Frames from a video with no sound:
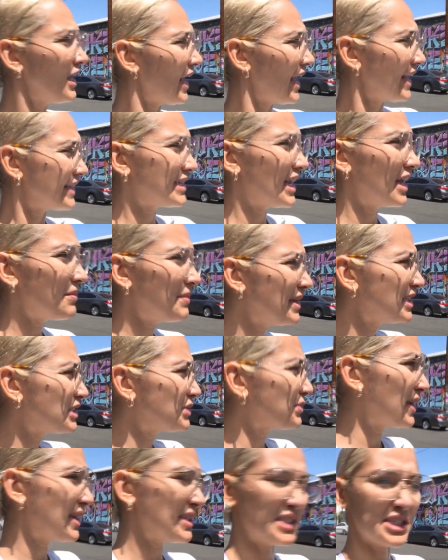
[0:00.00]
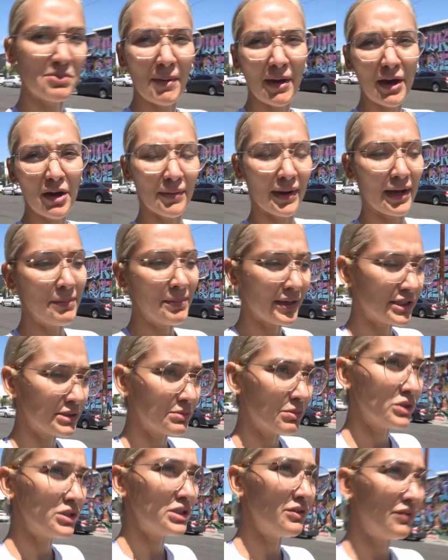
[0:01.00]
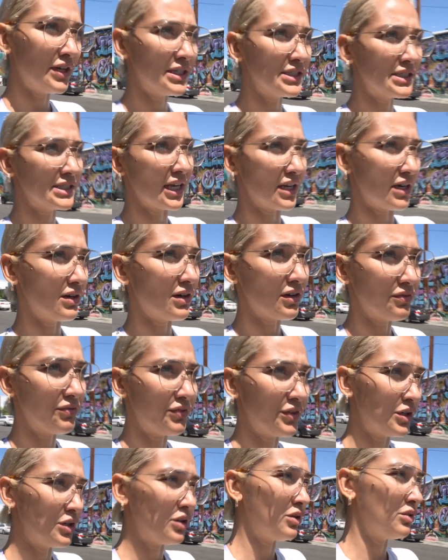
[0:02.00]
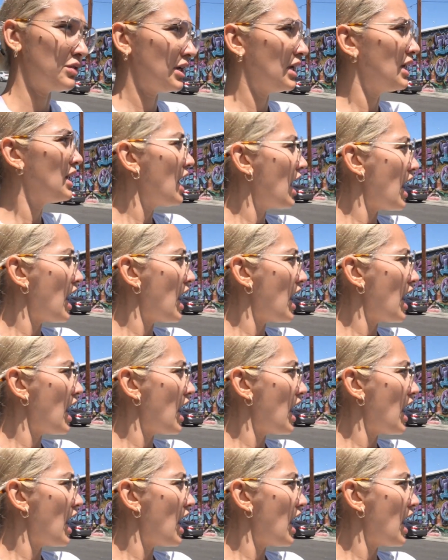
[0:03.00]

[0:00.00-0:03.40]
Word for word: And 10 minutes we can spare, right? Because most of us get on our phone